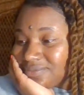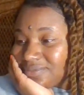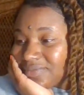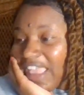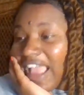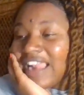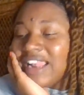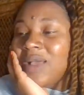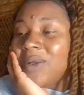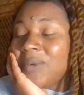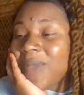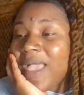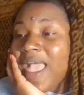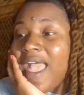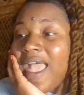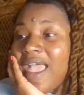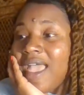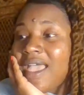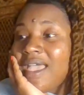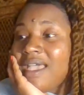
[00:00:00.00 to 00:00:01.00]
I don't
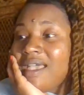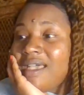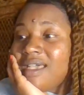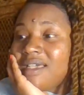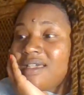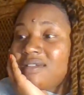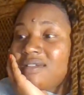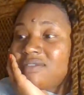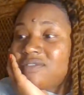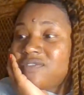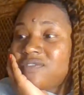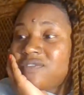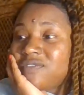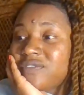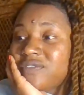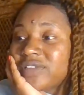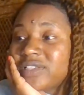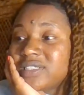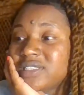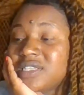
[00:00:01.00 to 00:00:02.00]
have,
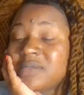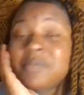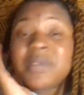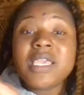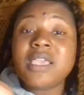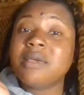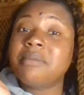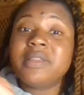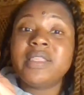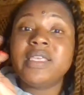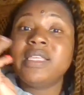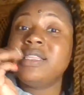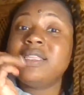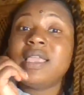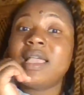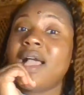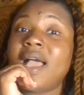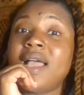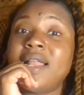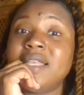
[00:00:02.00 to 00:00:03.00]
to be completely
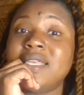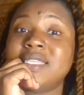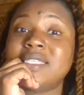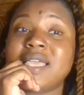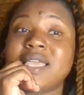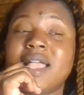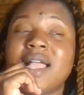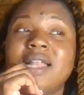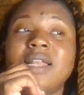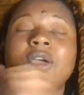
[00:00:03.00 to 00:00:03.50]
honest, like